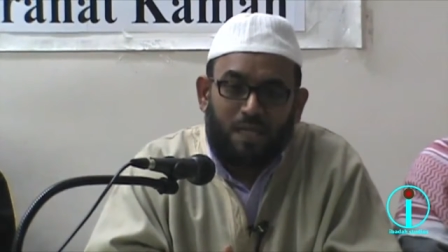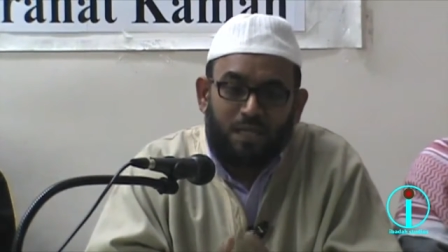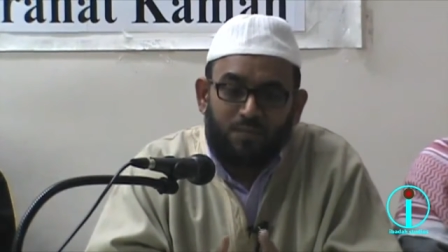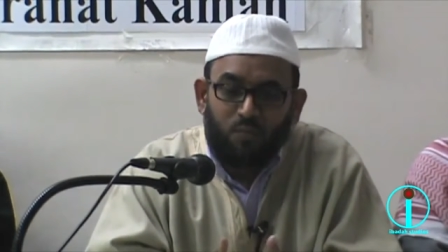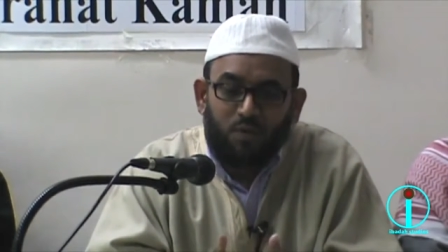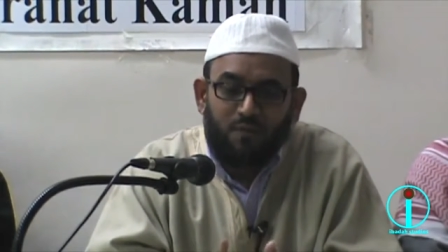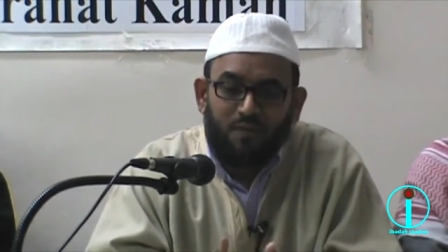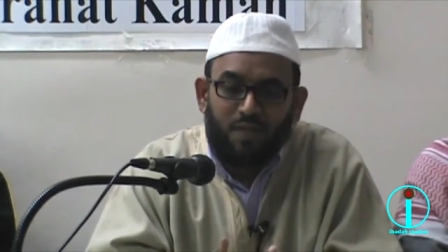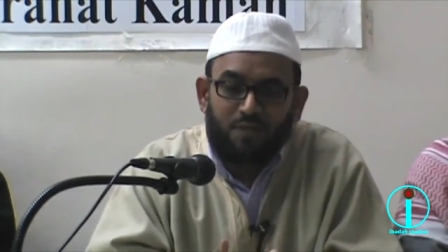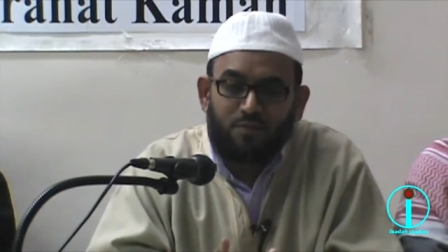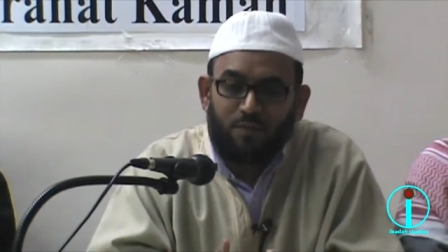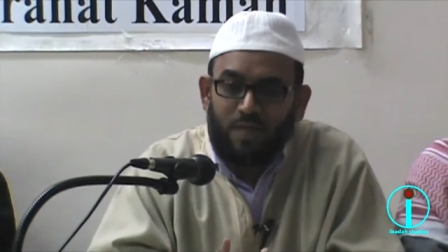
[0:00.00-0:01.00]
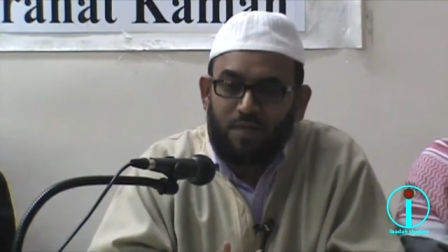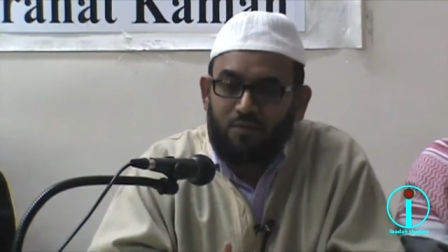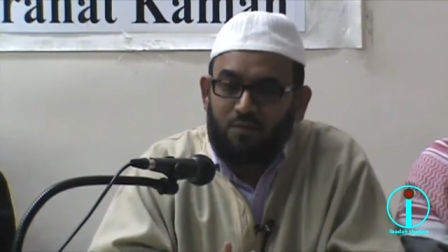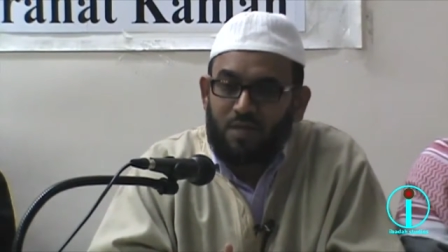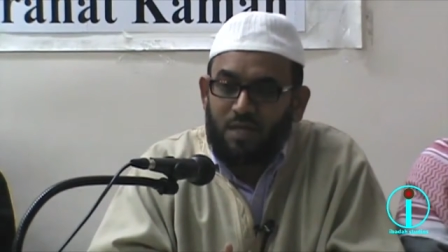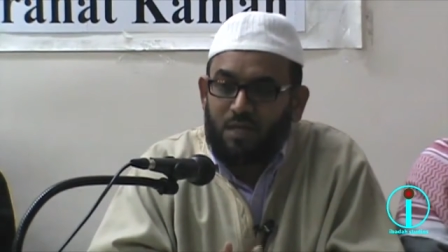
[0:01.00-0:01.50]
this book of Allah
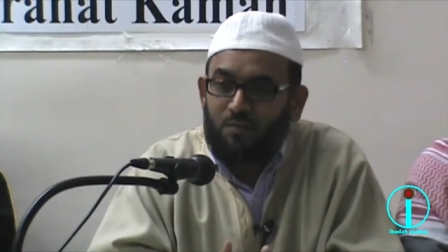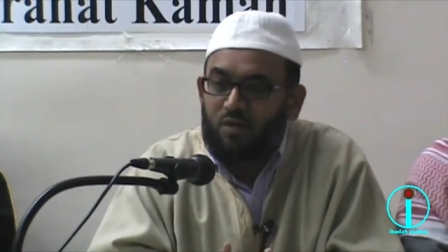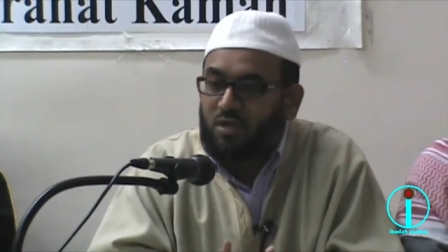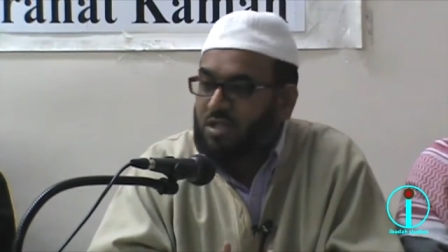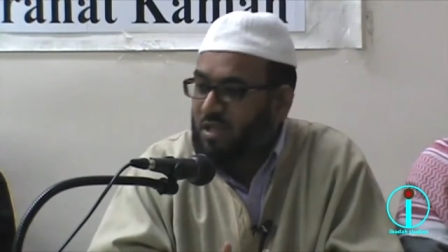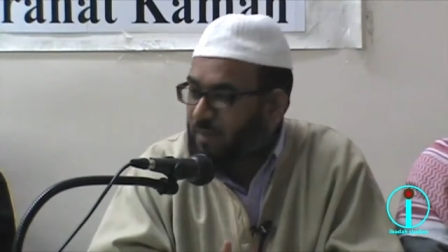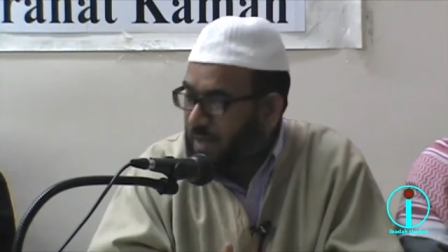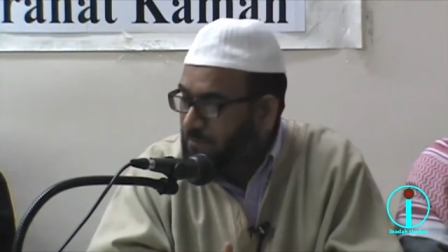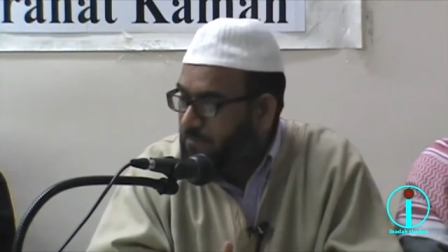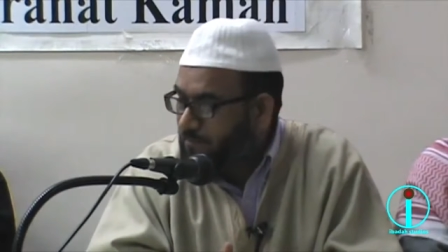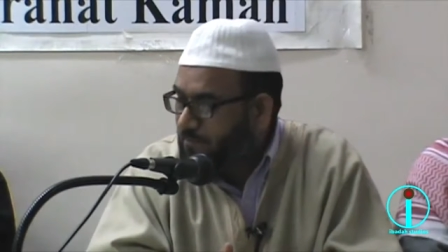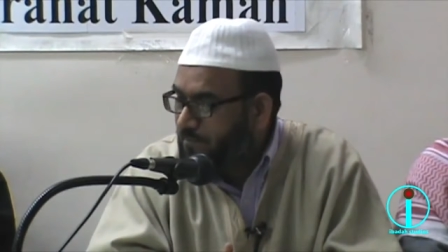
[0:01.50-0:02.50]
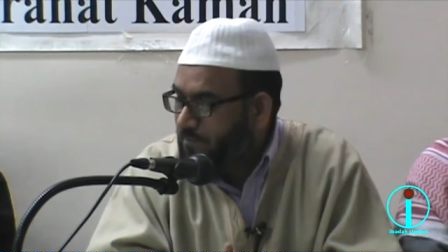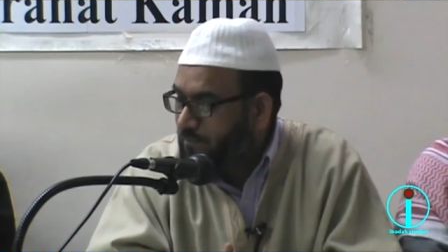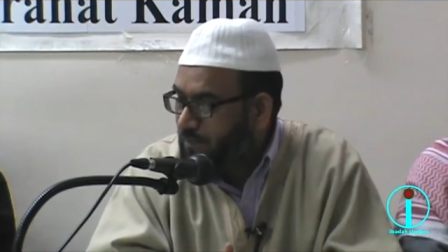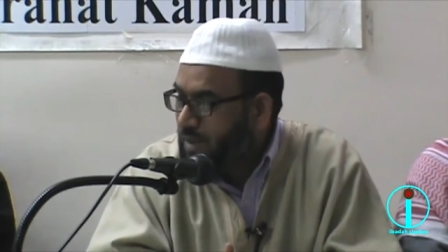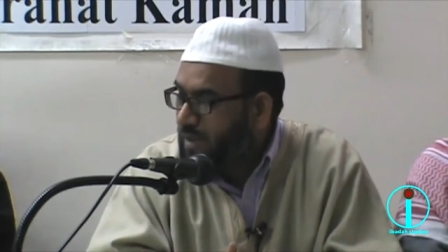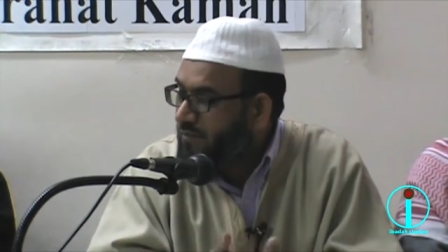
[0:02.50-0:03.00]
subhanahu wa ta'ala among the Shabab,
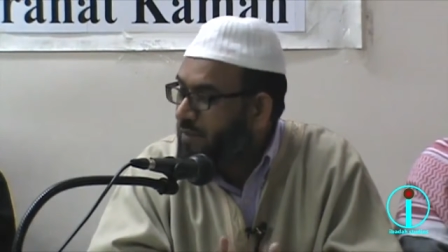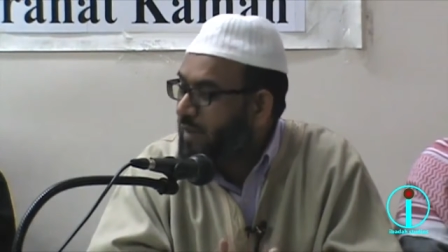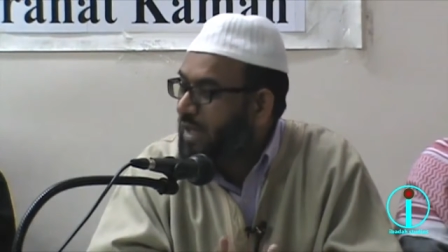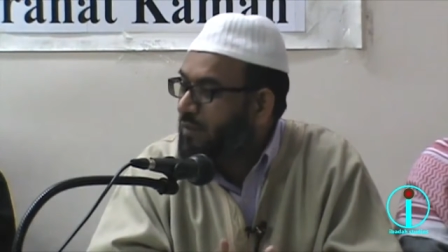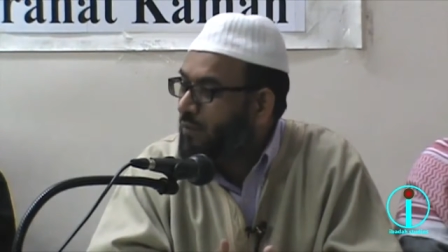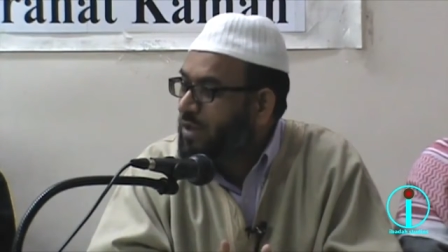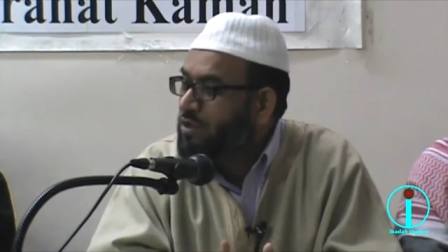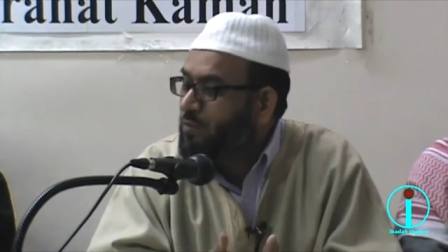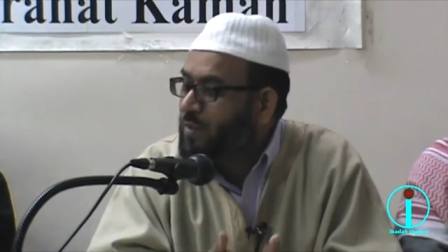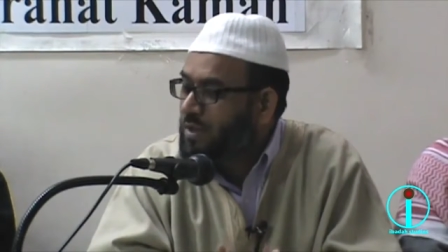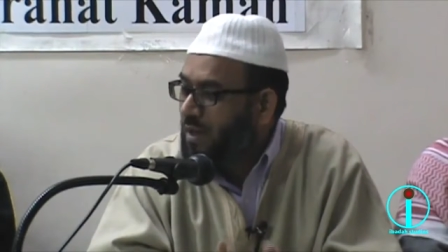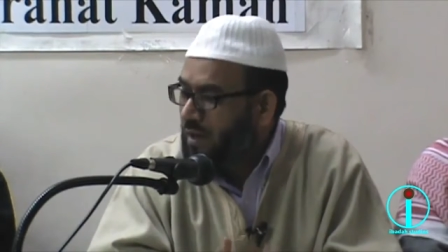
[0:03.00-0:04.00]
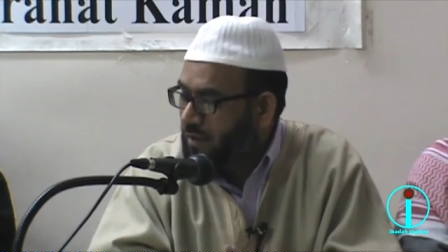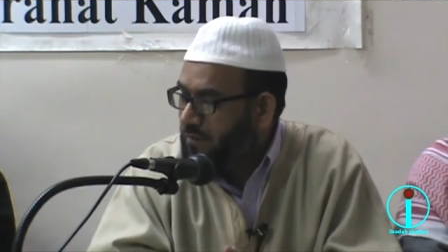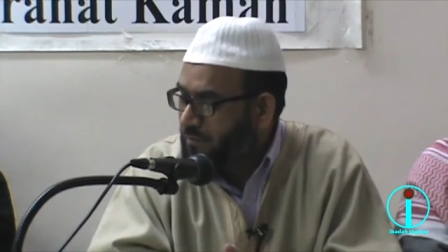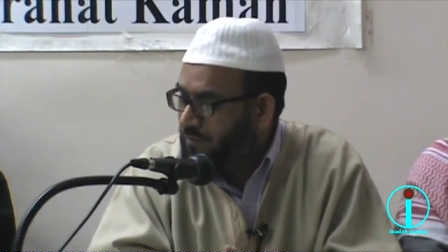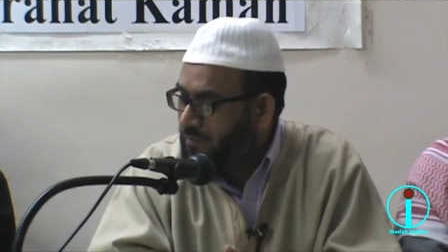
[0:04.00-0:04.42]
because everybody wants to be young.